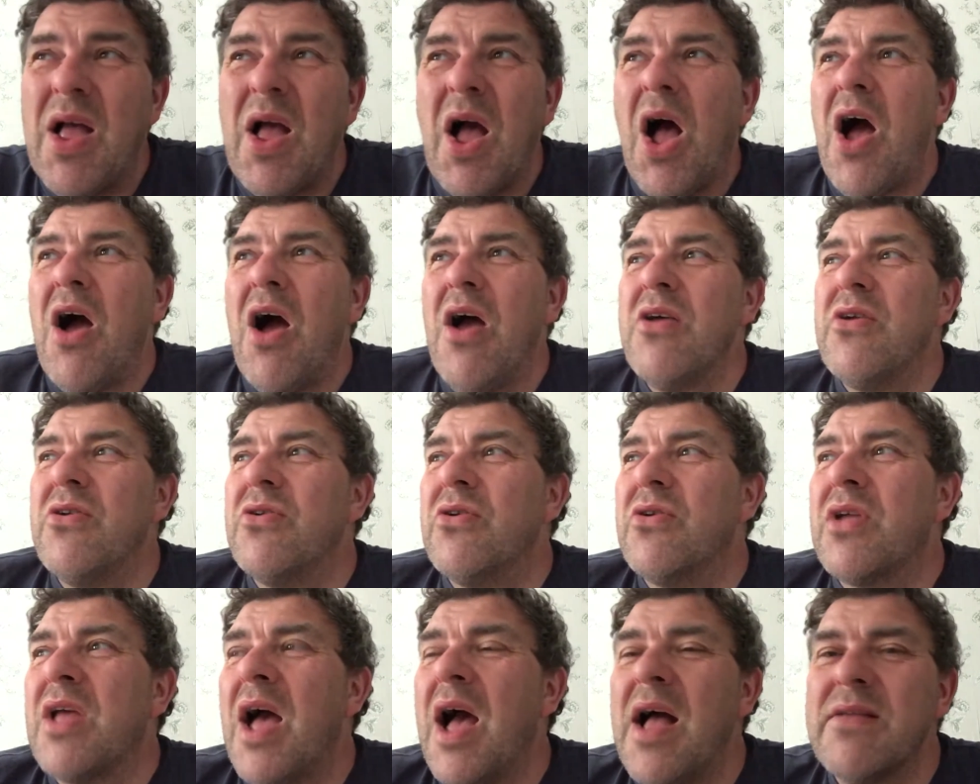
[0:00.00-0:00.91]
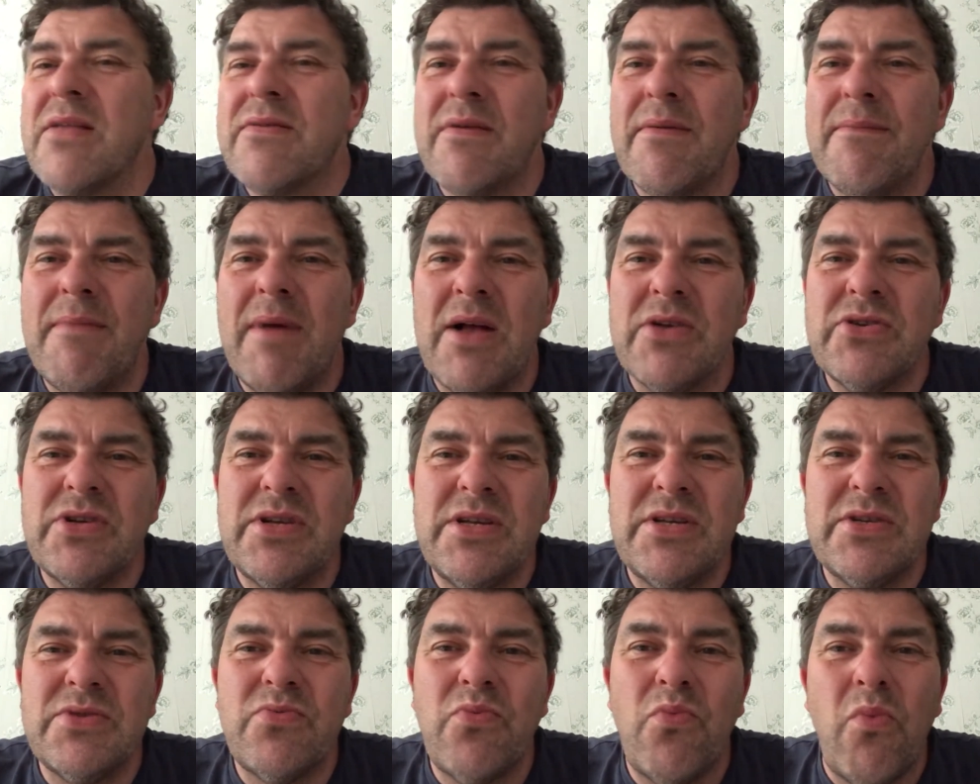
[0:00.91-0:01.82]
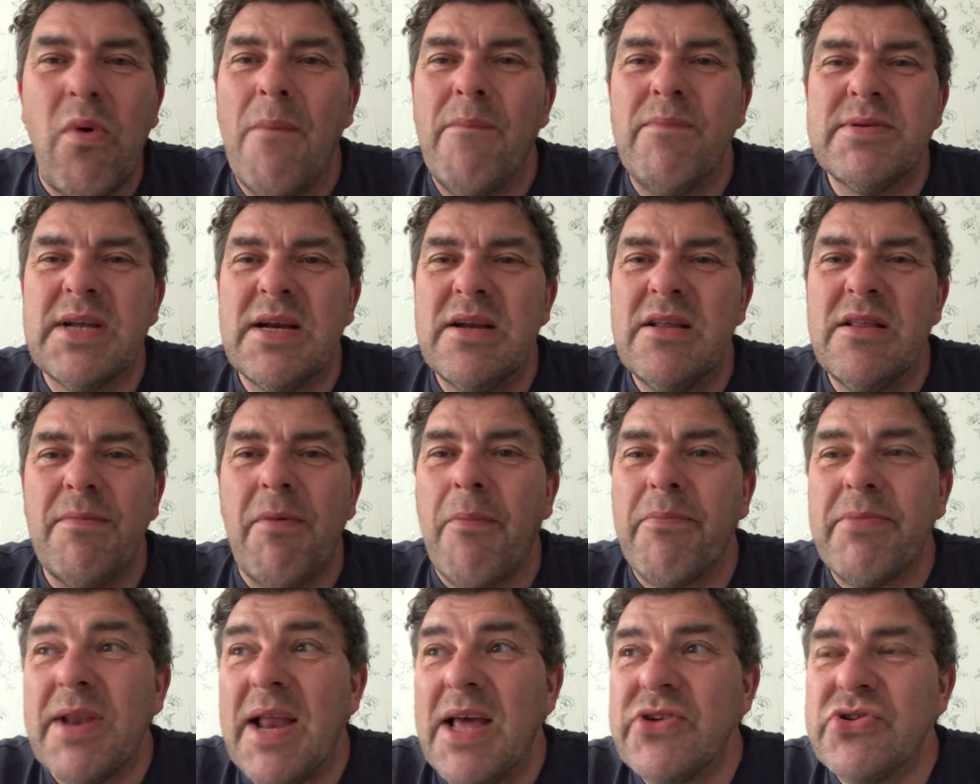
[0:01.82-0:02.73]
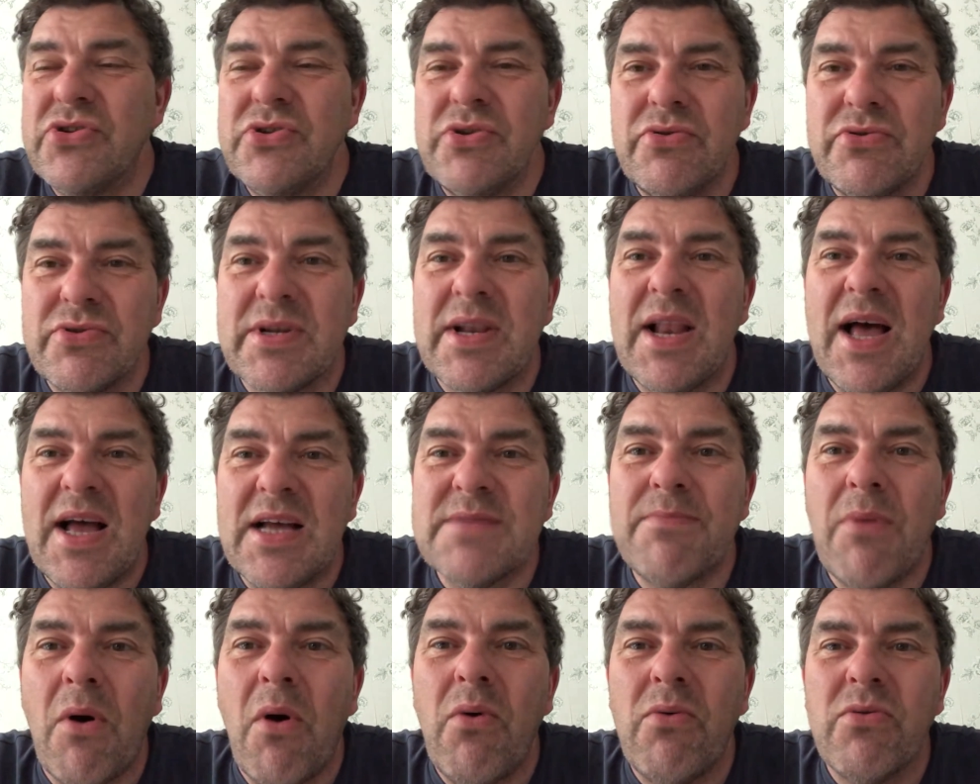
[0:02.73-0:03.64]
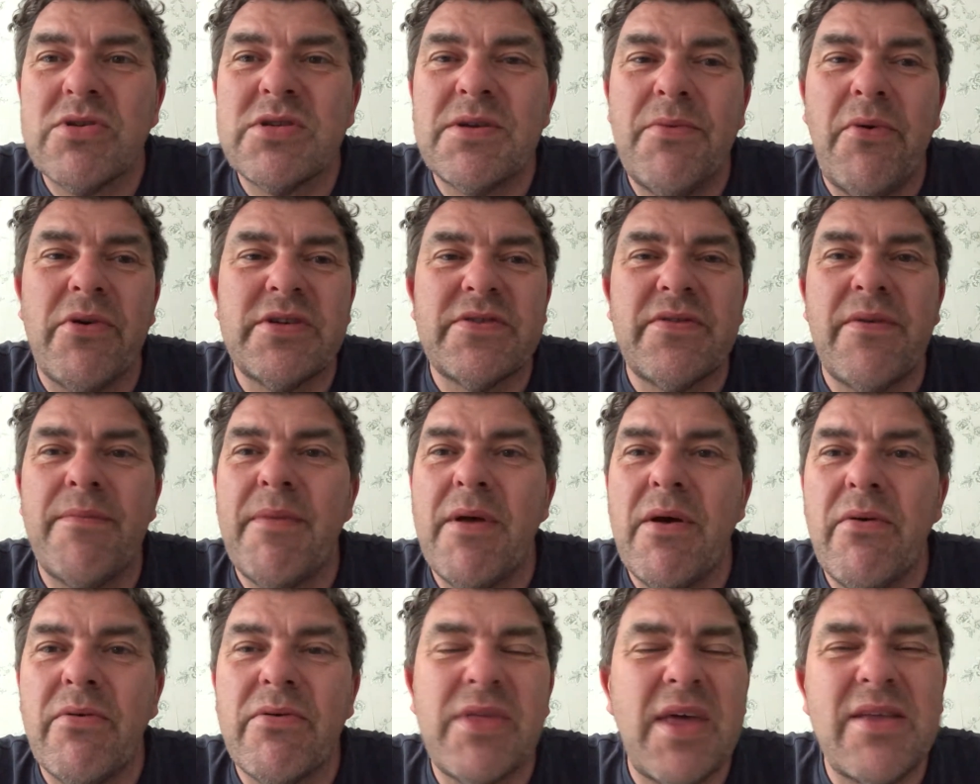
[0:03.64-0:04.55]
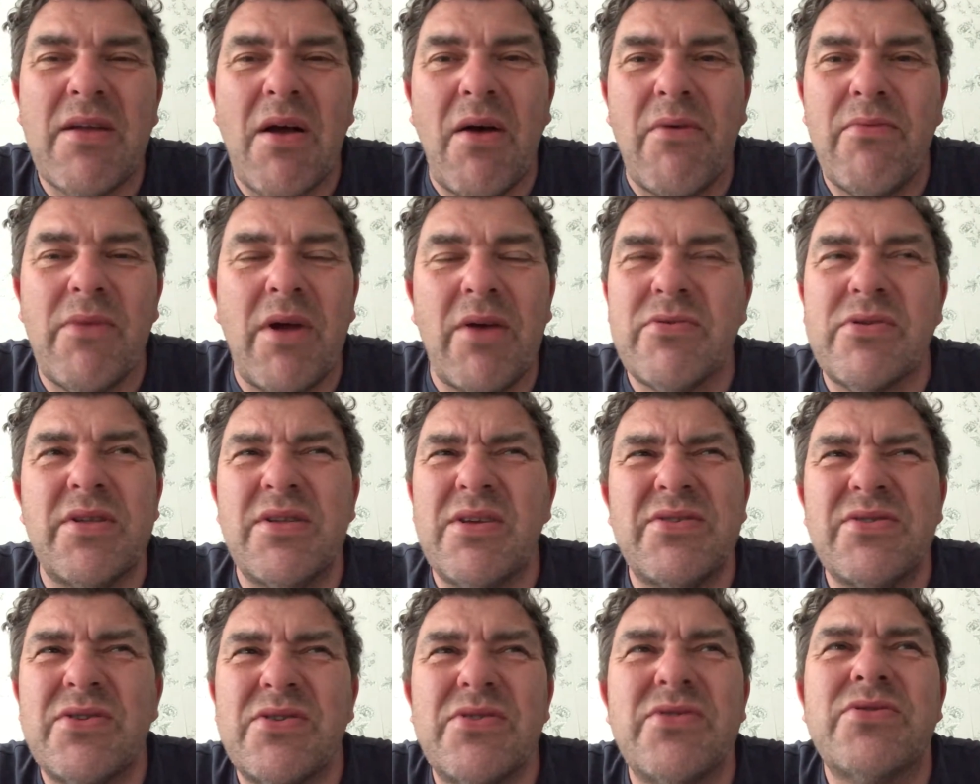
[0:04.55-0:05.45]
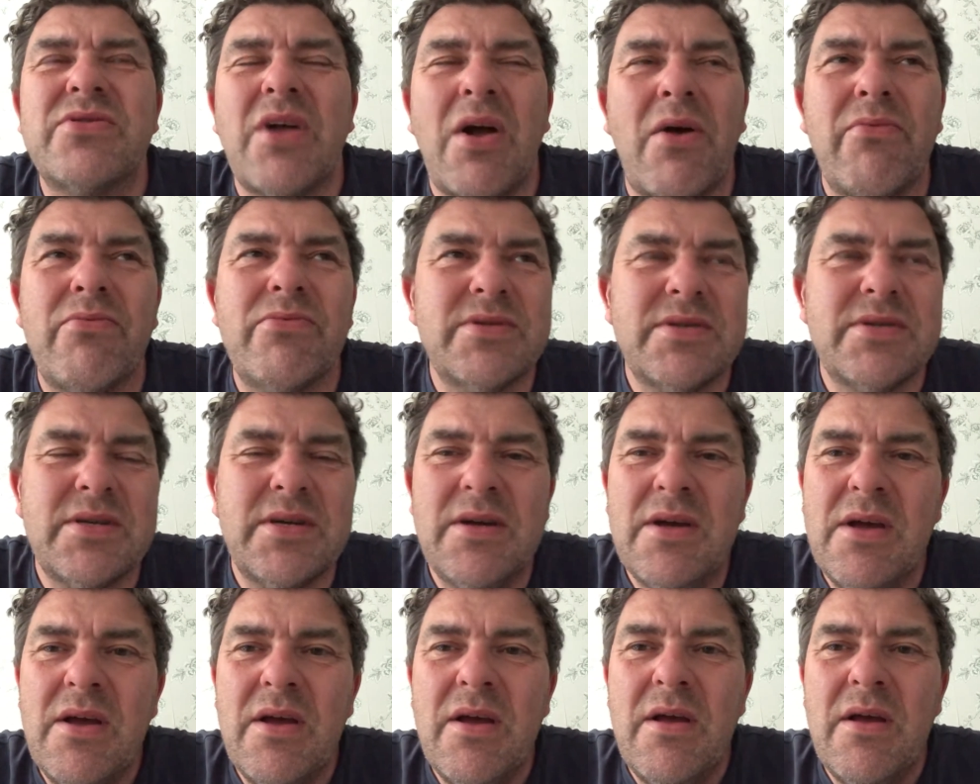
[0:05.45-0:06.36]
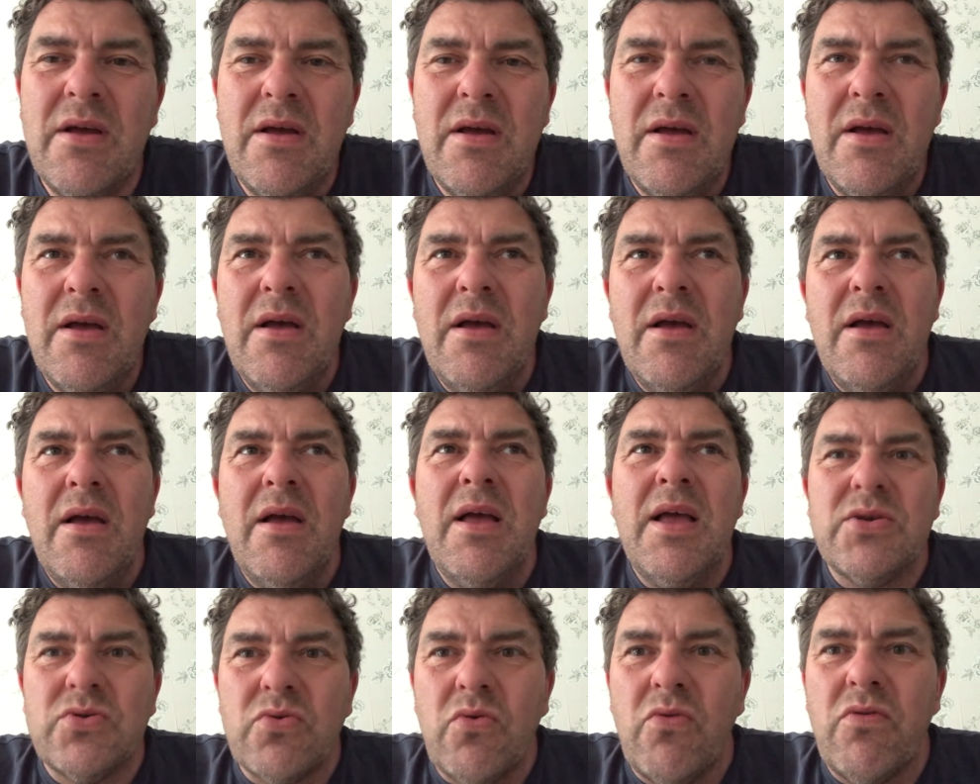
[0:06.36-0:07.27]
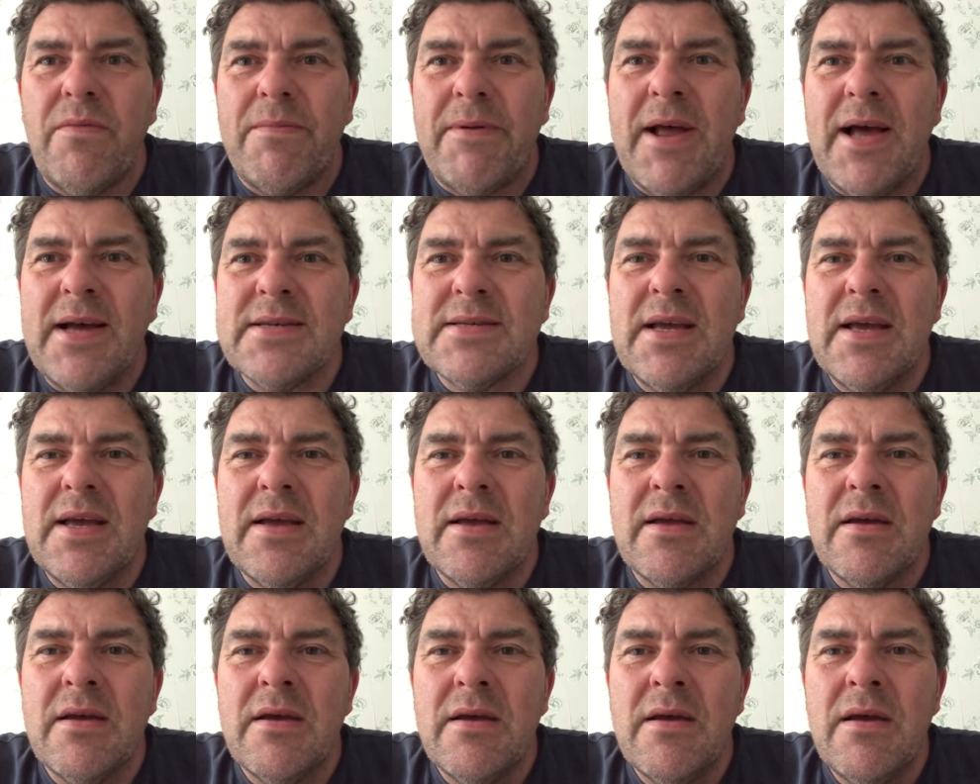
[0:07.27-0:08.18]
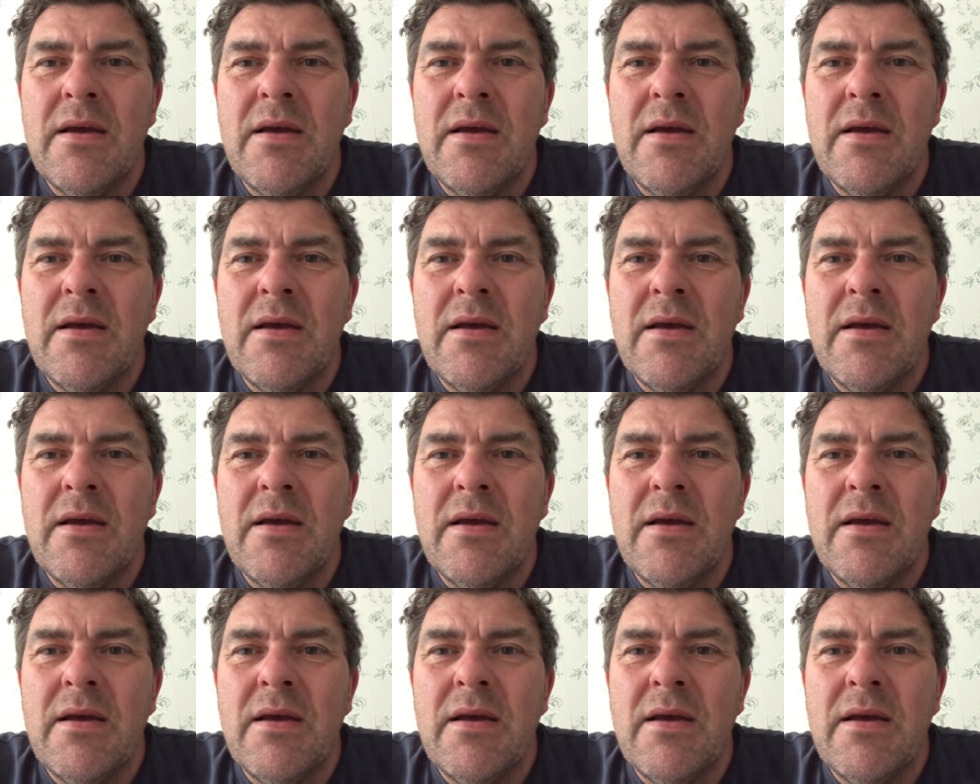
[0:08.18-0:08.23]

I can't imagine it's 1% of the population use glass bottles, to be honest, for milk. They don't. They just don't. It's all the plastic.